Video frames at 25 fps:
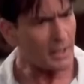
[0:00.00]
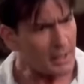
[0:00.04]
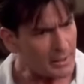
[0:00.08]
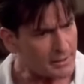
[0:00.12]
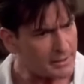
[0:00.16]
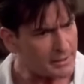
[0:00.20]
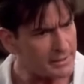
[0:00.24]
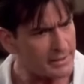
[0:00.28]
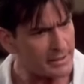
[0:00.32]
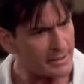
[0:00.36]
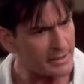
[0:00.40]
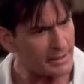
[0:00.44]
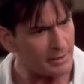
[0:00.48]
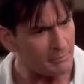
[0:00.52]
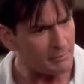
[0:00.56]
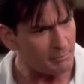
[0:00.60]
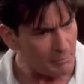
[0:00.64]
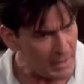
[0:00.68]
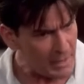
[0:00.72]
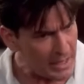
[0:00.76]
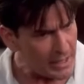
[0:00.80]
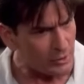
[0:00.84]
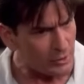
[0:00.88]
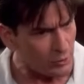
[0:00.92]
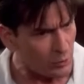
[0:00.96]
Plus, he's gonna give
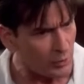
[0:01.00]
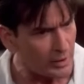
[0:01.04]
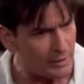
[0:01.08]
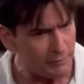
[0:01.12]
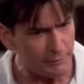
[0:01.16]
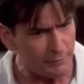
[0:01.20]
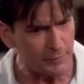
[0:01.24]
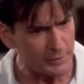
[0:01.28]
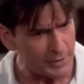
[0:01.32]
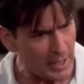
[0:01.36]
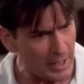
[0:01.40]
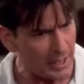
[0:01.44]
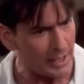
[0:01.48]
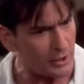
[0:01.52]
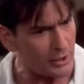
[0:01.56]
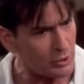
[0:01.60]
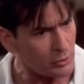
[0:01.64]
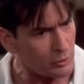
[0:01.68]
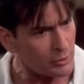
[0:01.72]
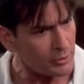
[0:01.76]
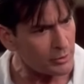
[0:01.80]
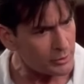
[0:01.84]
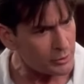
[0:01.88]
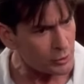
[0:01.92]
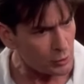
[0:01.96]
me grief for taking
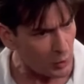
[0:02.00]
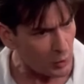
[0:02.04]
you to the